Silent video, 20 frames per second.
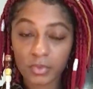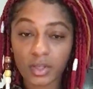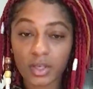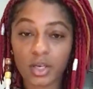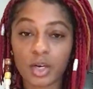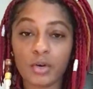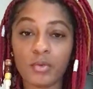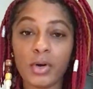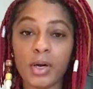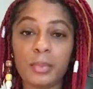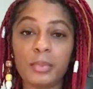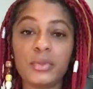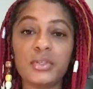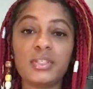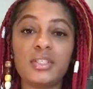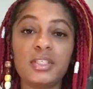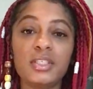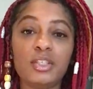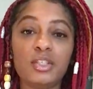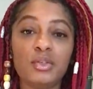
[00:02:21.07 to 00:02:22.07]
could
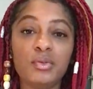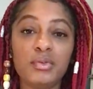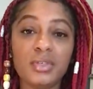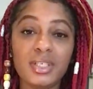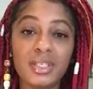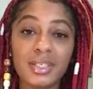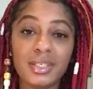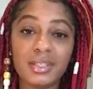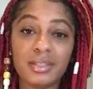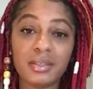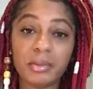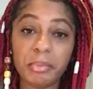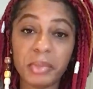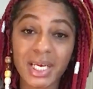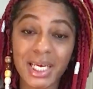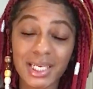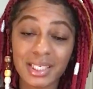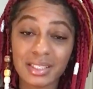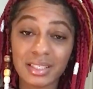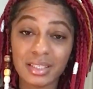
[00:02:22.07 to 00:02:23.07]
represent you needing to
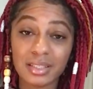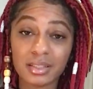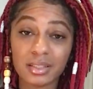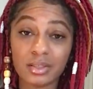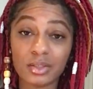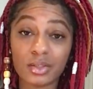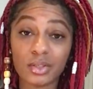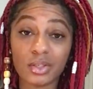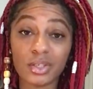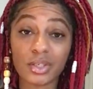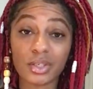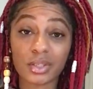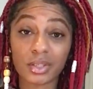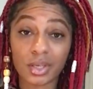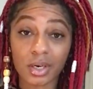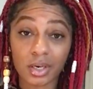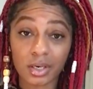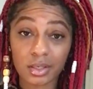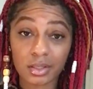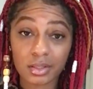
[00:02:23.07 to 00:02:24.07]
pay attention to your
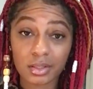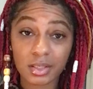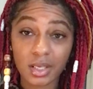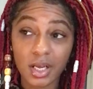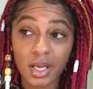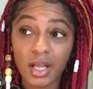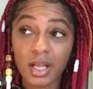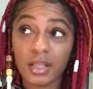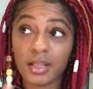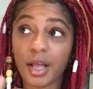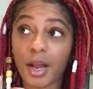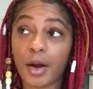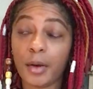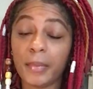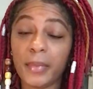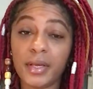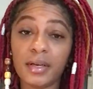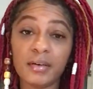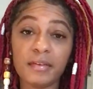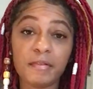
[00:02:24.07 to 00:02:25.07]
thoughts. They are
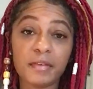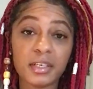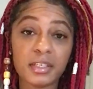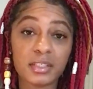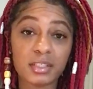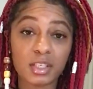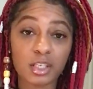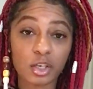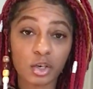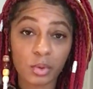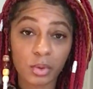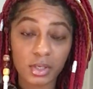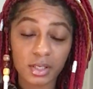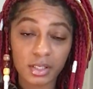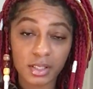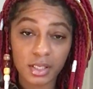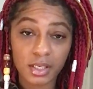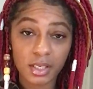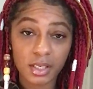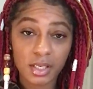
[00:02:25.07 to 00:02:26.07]
manifesting
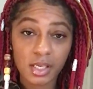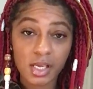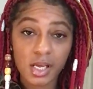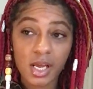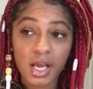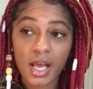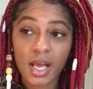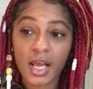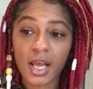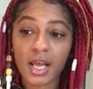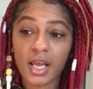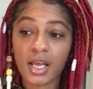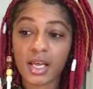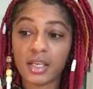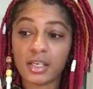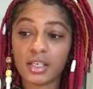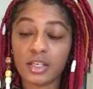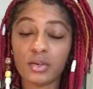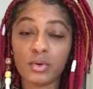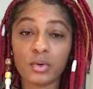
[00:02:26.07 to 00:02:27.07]
quickly,
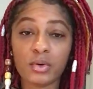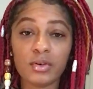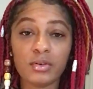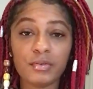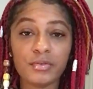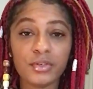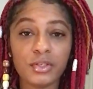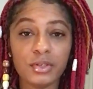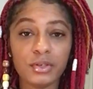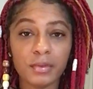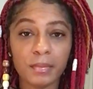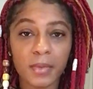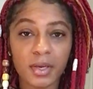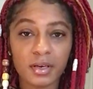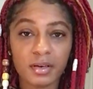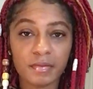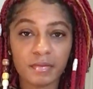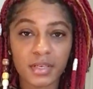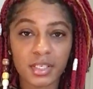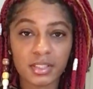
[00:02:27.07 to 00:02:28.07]
and in order for you to
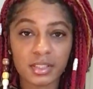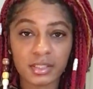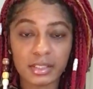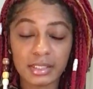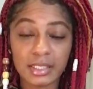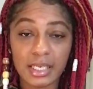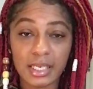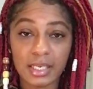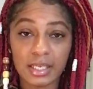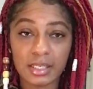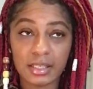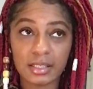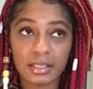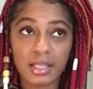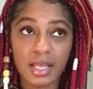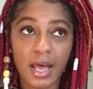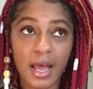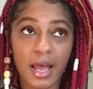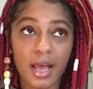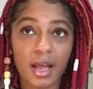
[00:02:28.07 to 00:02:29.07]
manifest the things
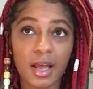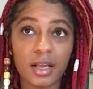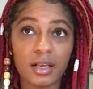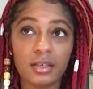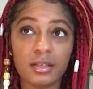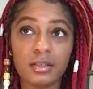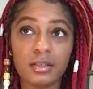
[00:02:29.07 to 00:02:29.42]
that